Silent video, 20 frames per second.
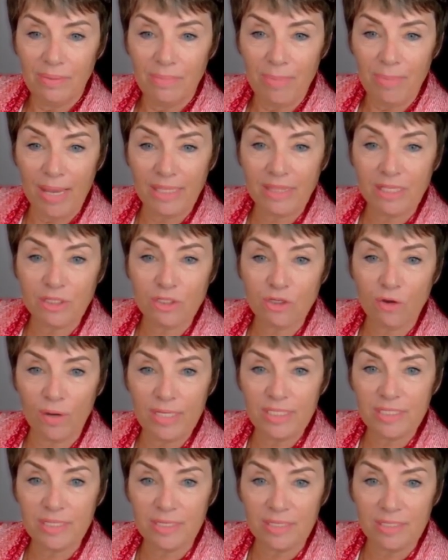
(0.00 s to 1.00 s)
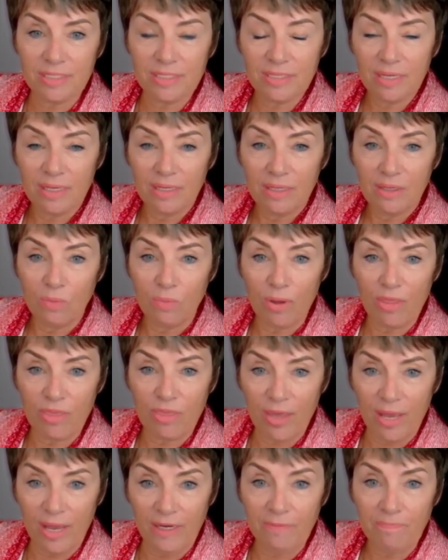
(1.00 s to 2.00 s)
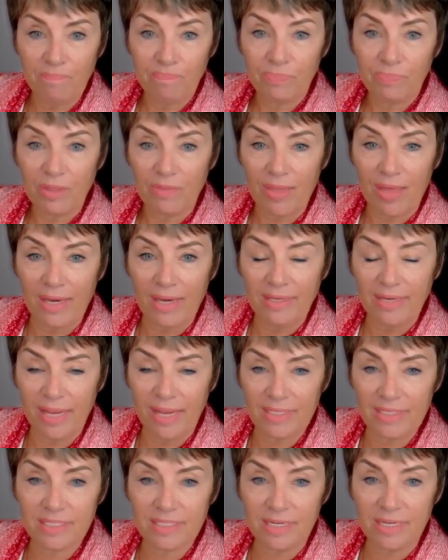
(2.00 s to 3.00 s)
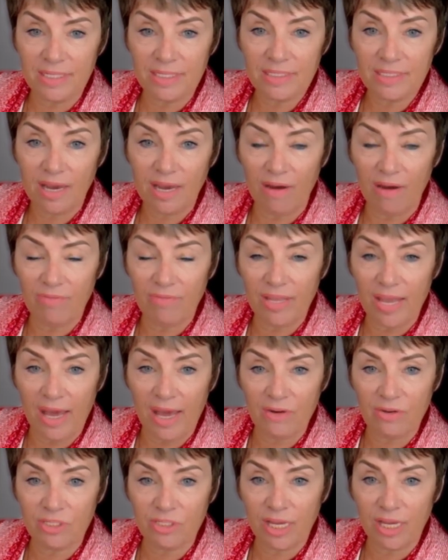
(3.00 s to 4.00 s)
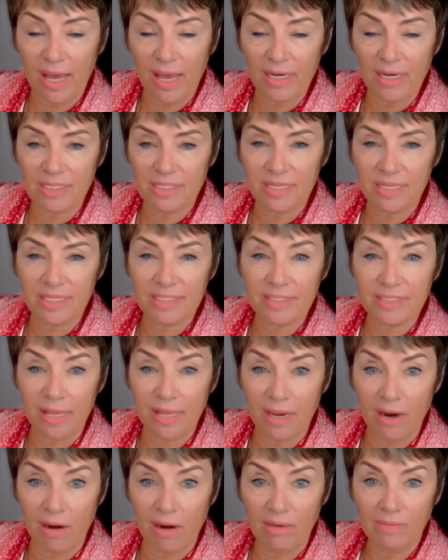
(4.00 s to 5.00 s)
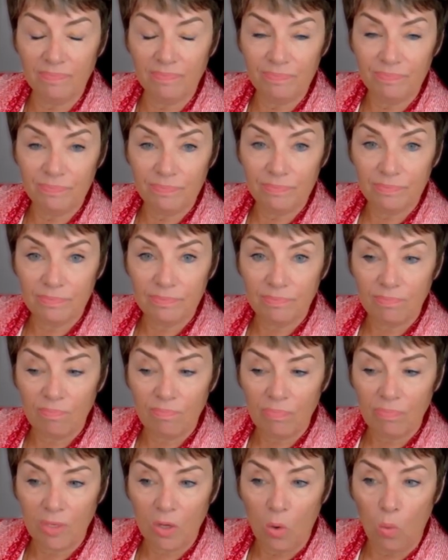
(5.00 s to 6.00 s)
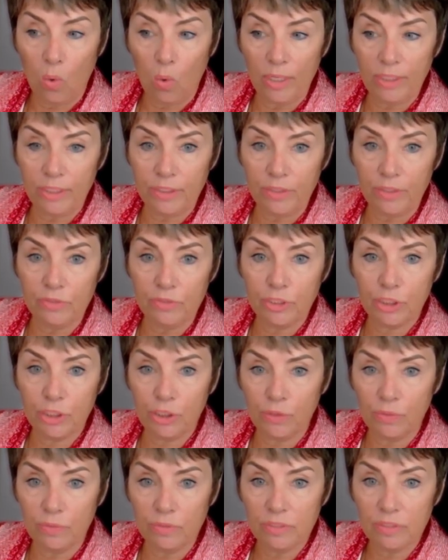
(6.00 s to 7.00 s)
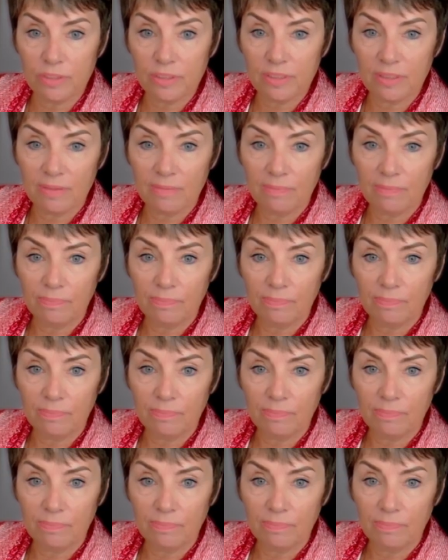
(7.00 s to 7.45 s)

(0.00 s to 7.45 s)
make the choices within that denseness of the energy and exist there? What do you choose?